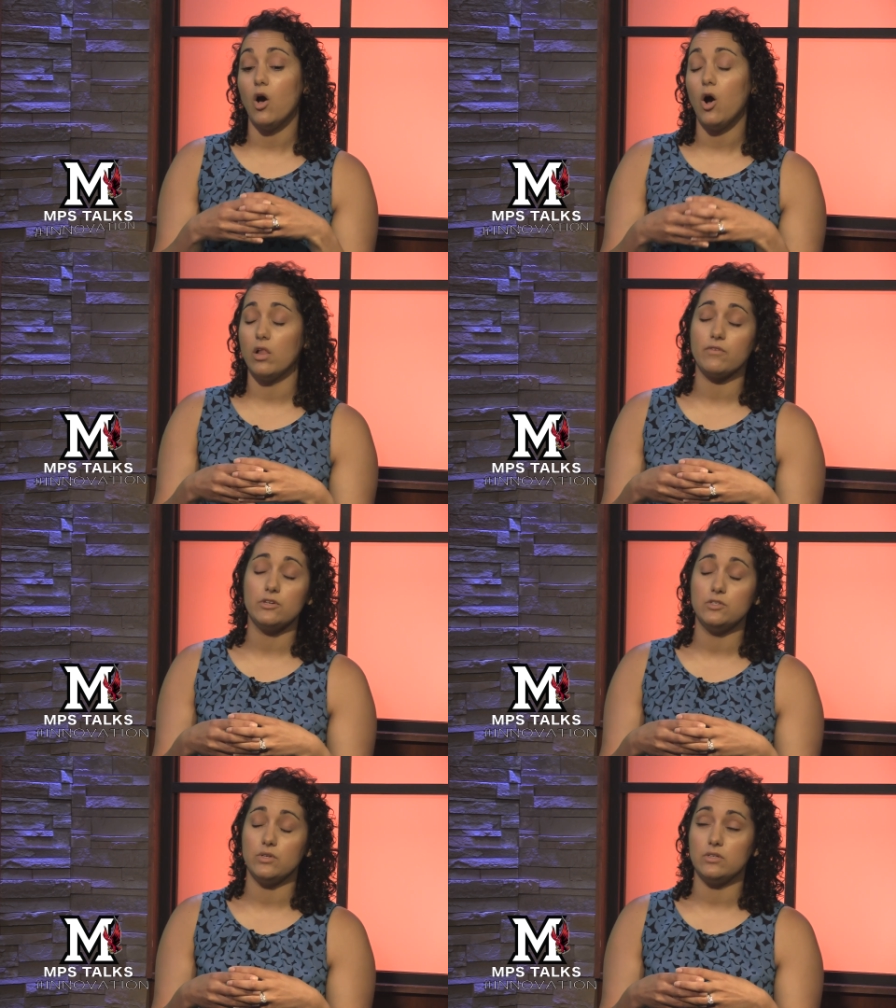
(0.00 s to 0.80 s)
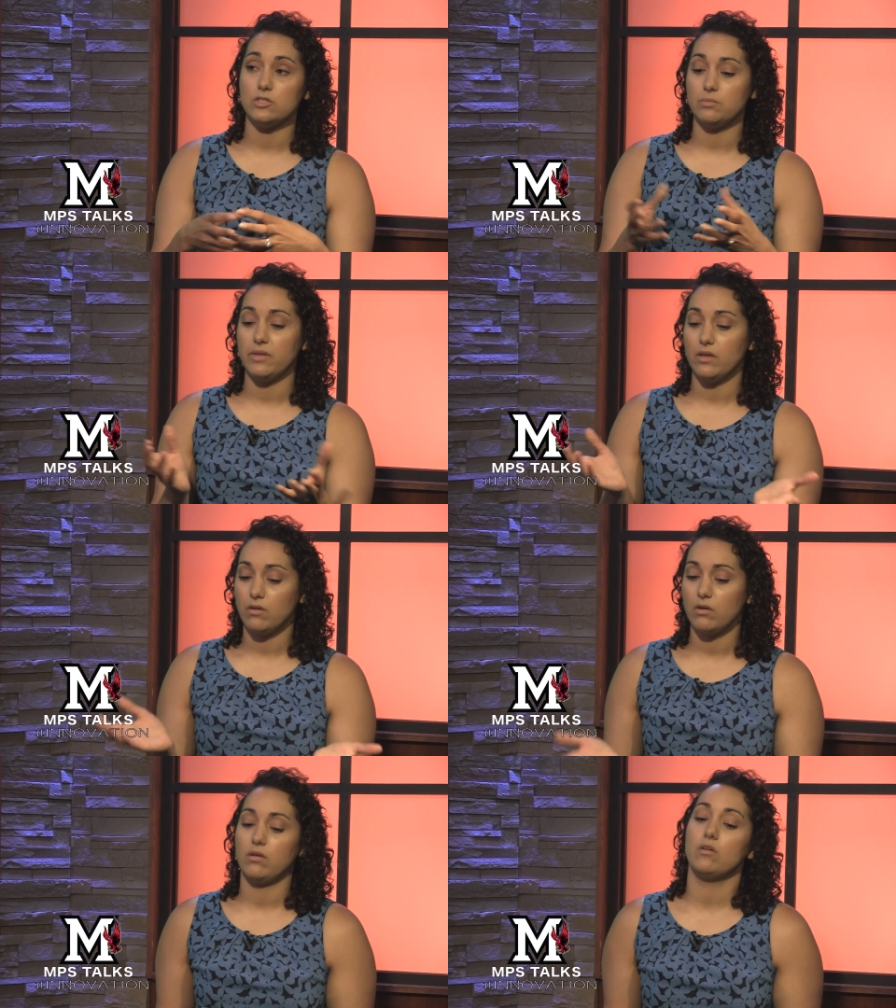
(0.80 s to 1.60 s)
all of our students to be
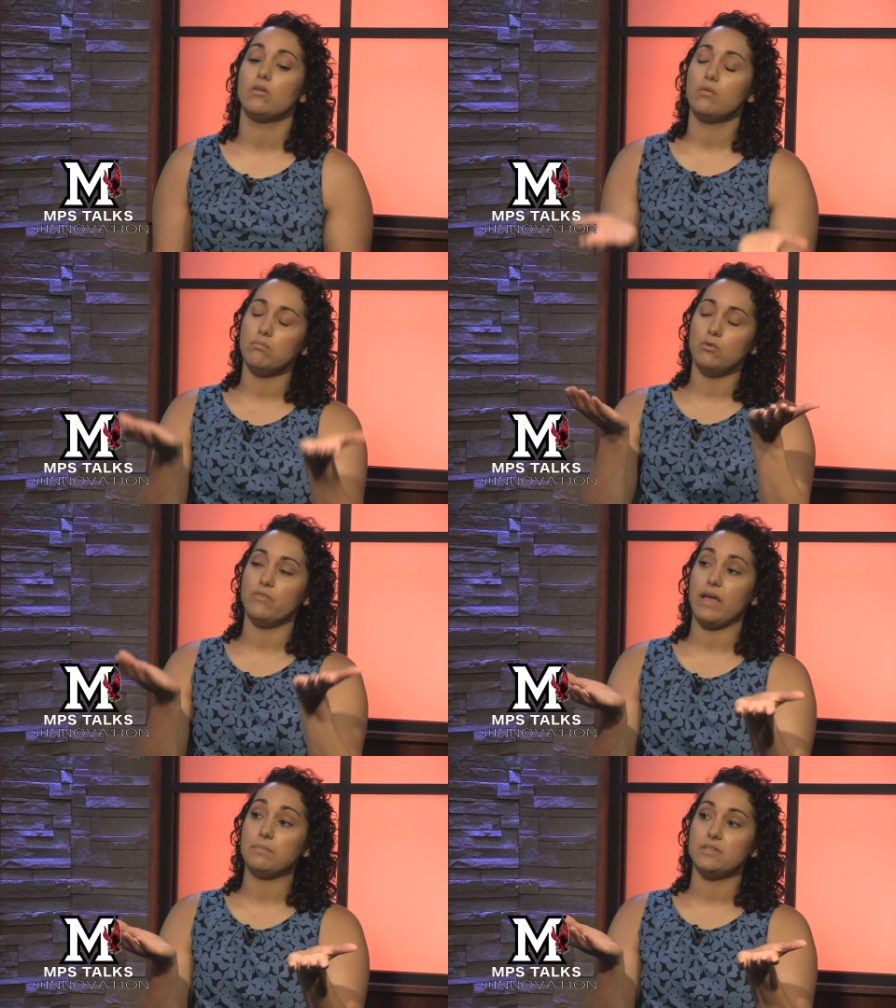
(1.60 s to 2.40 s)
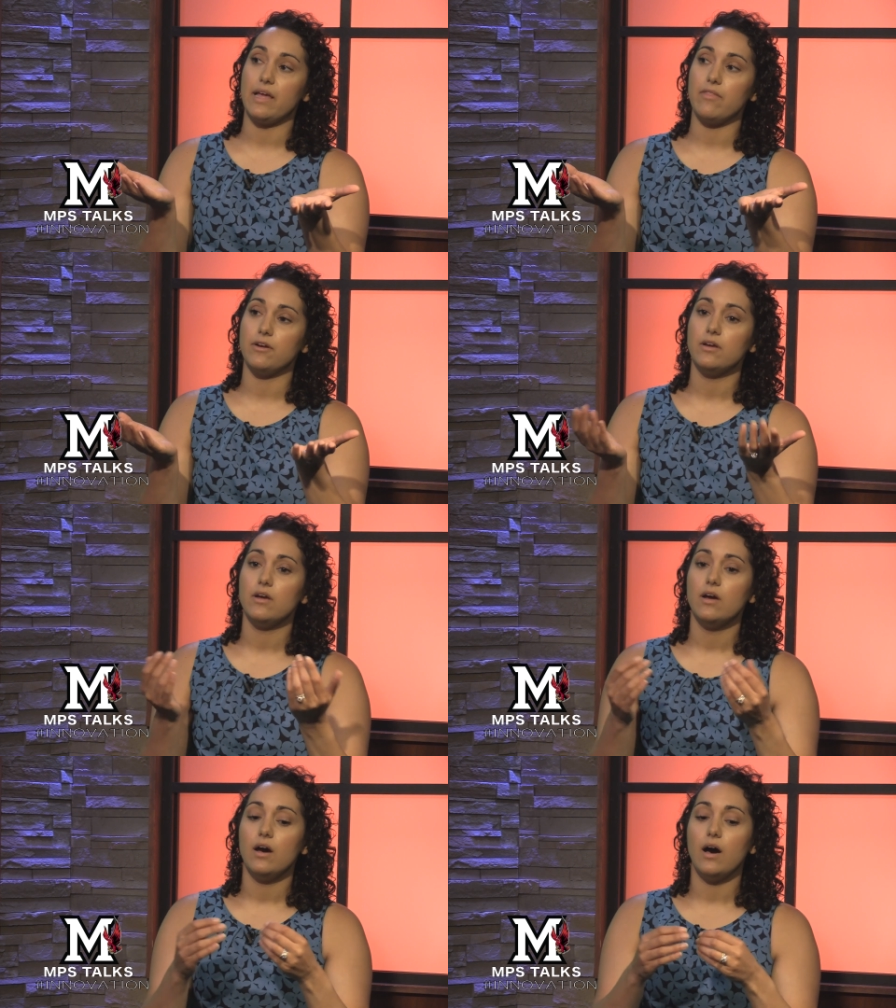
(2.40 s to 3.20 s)
moving up together,
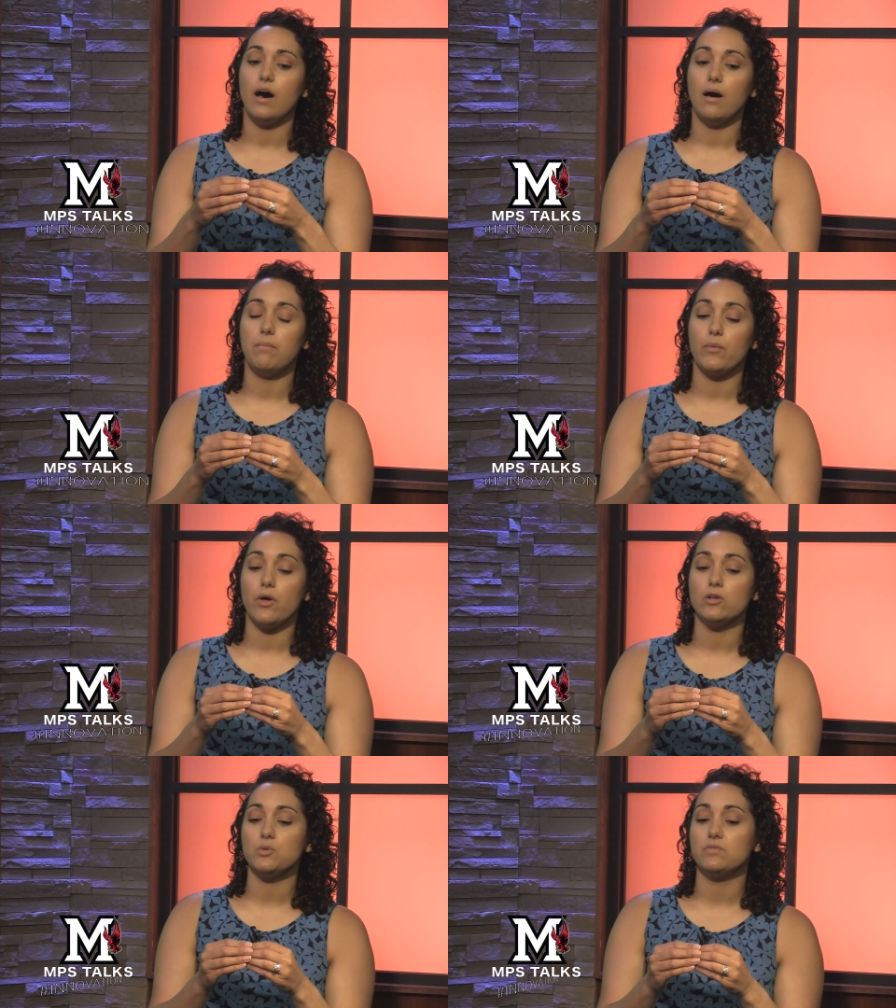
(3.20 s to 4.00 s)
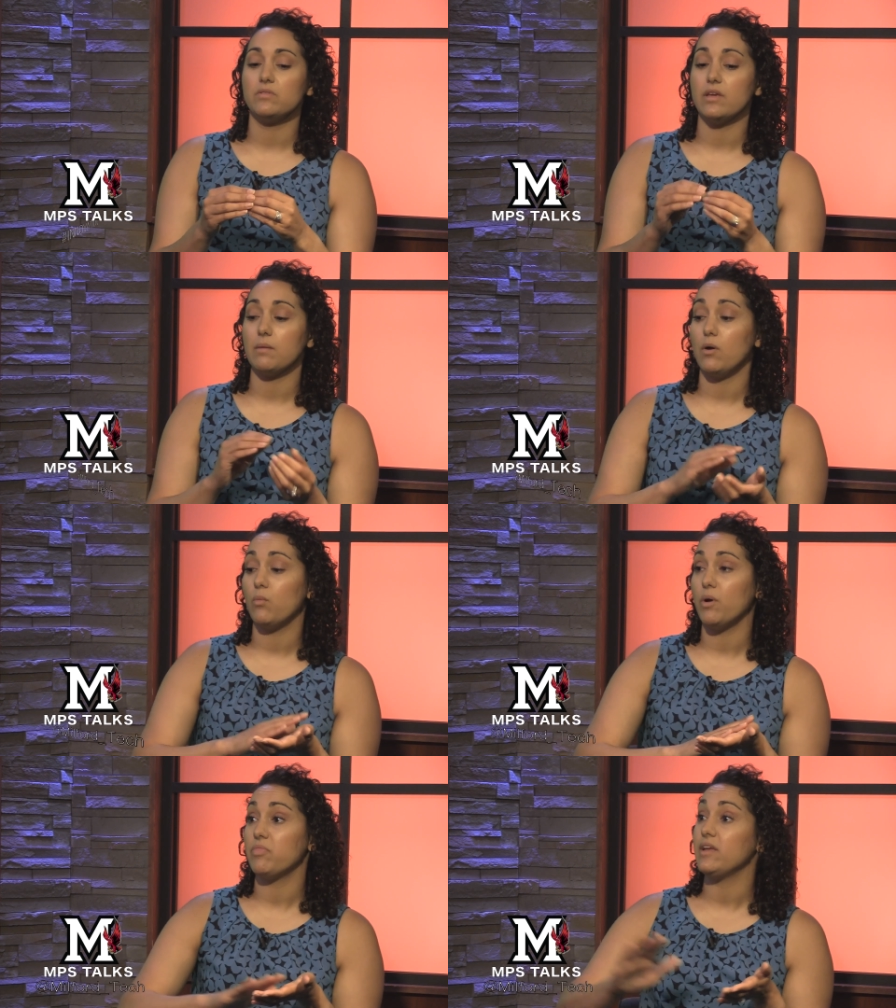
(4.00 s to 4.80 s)
uh, but we also have to think
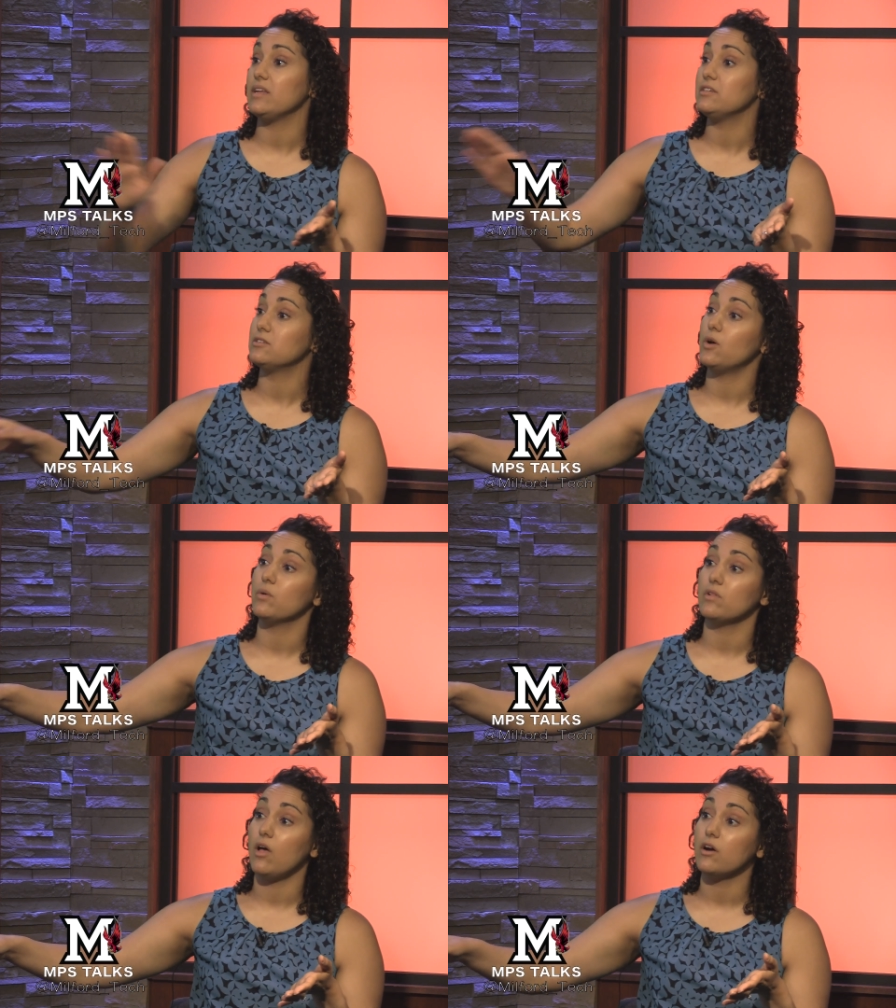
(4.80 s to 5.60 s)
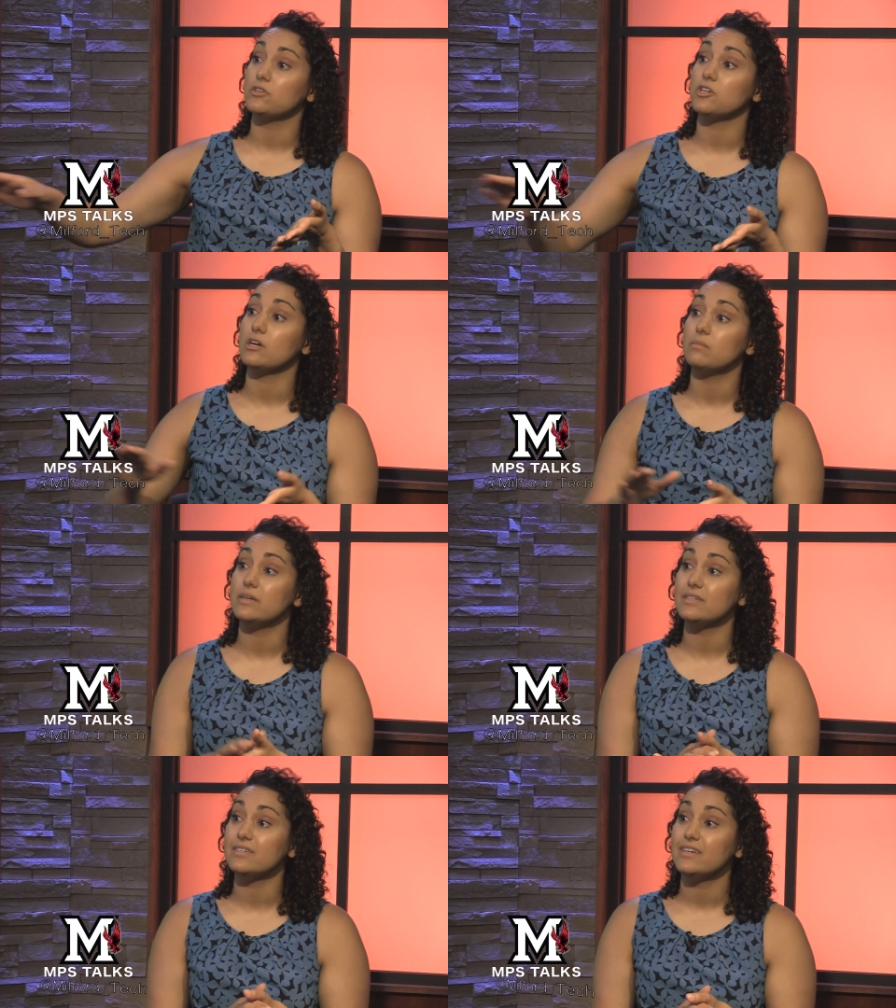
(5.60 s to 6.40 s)
about what they need to know in the long term
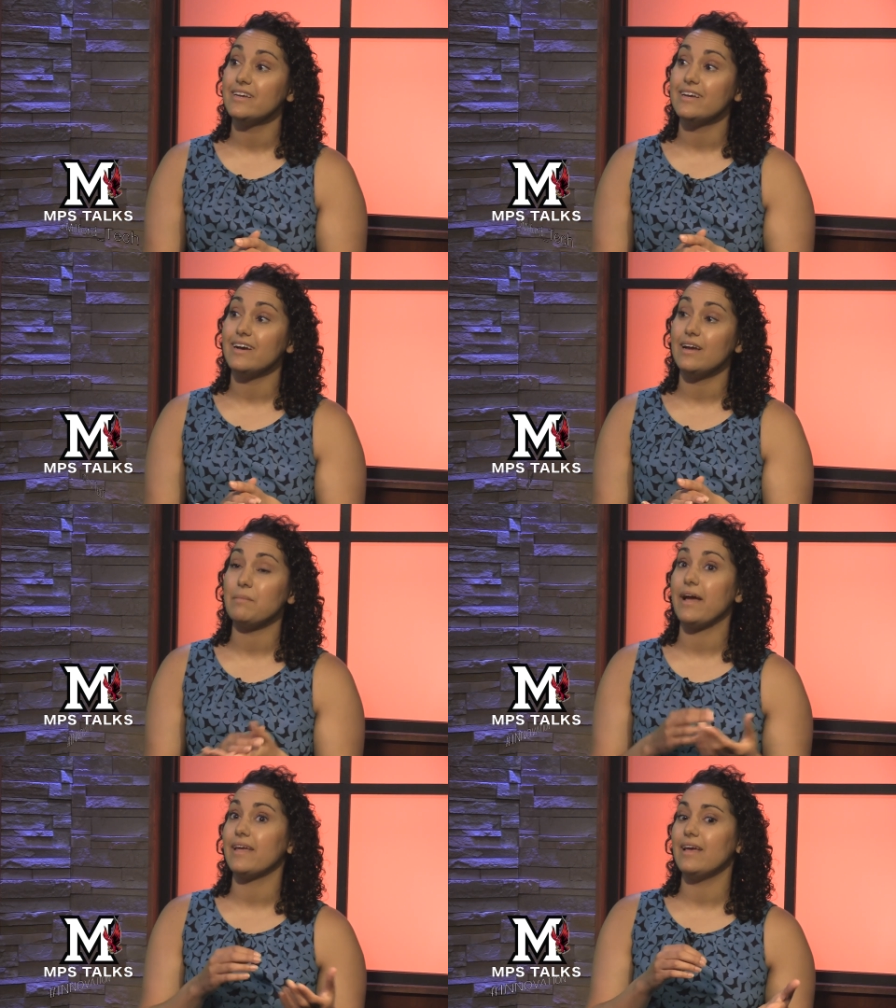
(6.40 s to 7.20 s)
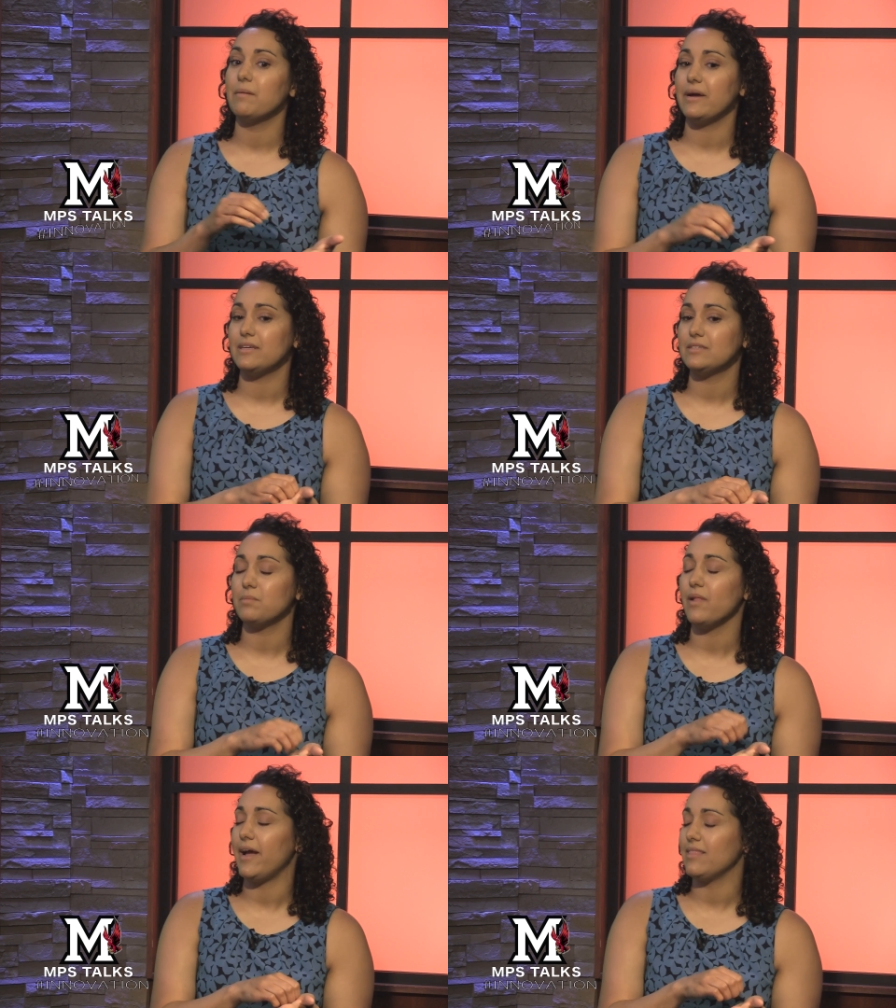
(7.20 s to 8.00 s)
and am I, am I
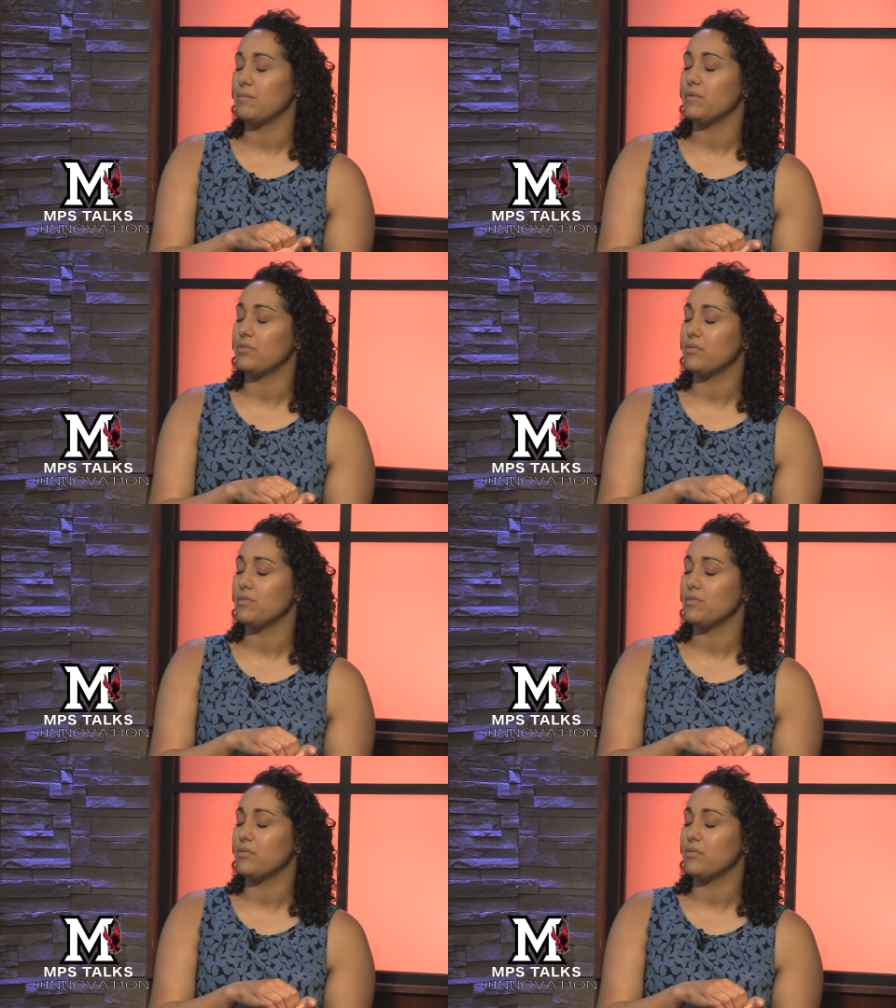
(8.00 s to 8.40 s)
supplying them with